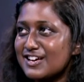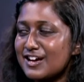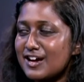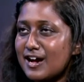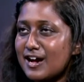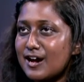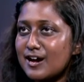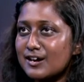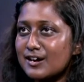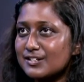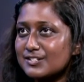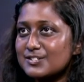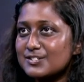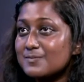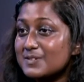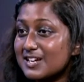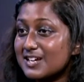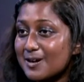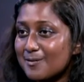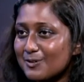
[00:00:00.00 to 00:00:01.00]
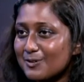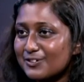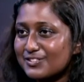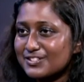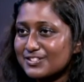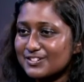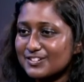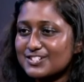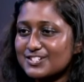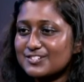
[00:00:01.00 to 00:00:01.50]
to become
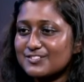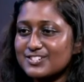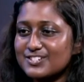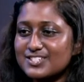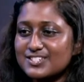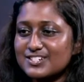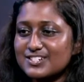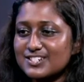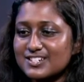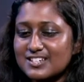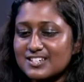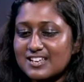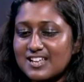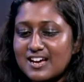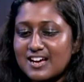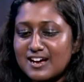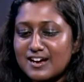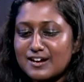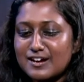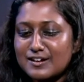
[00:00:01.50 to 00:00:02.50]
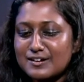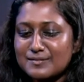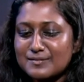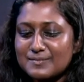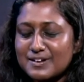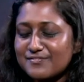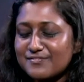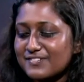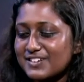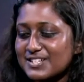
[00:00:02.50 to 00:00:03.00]
Orthodox Christian,
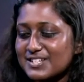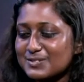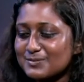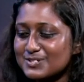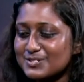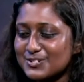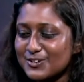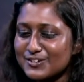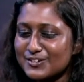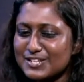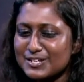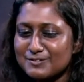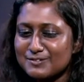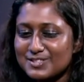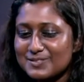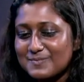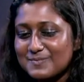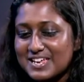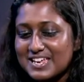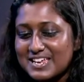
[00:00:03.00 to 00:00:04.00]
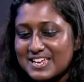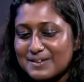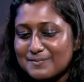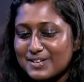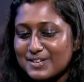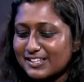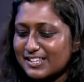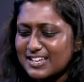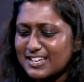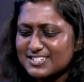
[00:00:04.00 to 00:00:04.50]
my friends were joking with me,
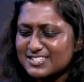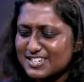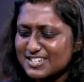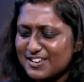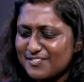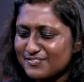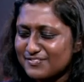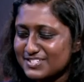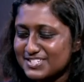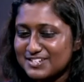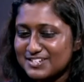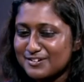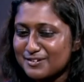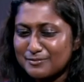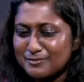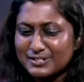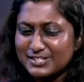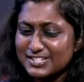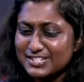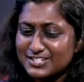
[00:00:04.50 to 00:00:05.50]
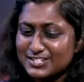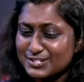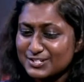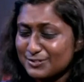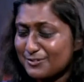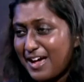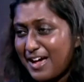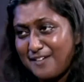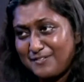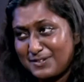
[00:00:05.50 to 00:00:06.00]
being like, Steph, is there a religion you
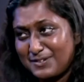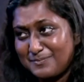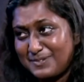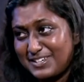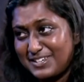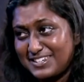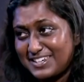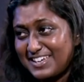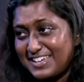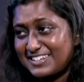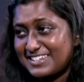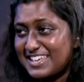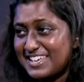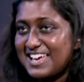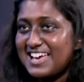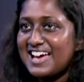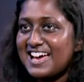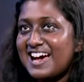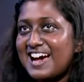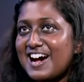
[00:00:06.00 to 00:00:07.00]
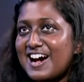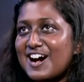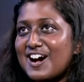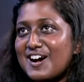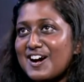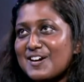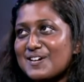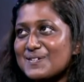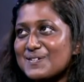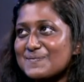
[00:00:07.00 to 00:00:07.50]
haven't been yet?
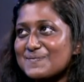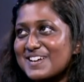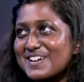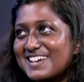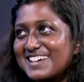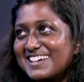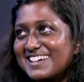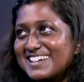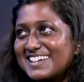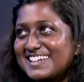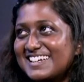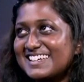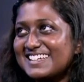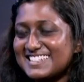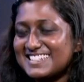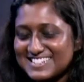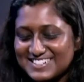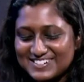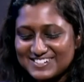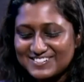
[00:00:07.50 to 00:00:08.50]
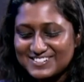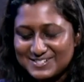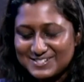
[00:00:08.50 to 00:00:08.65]
So it was a